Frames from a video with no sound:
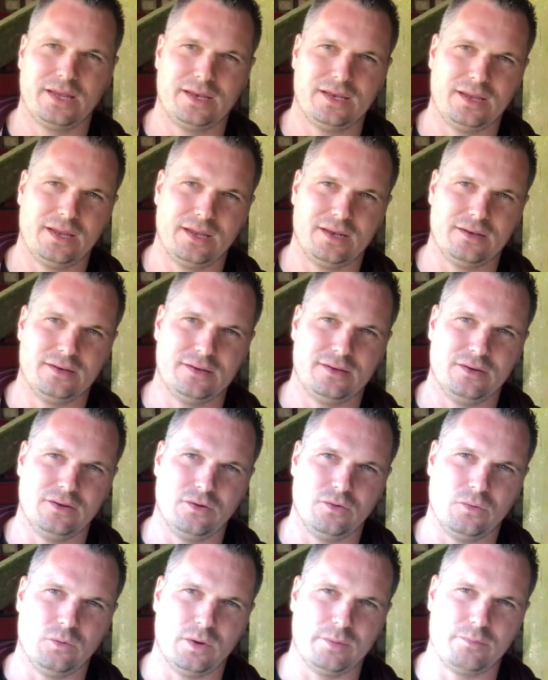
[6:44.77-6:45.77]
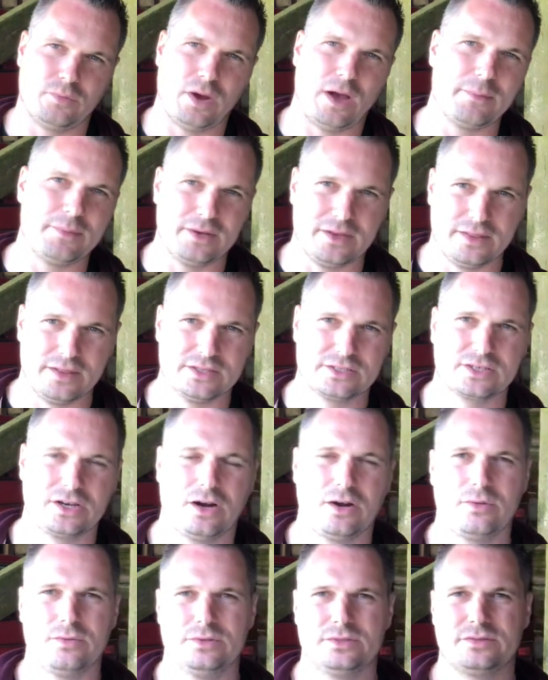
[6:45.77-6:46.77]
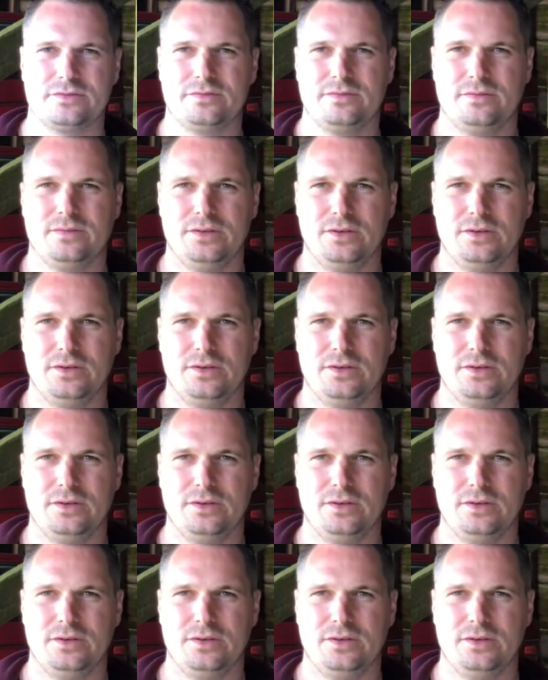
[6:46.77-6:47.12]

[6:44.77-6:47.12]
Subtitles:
and you know, what brought me to this car was,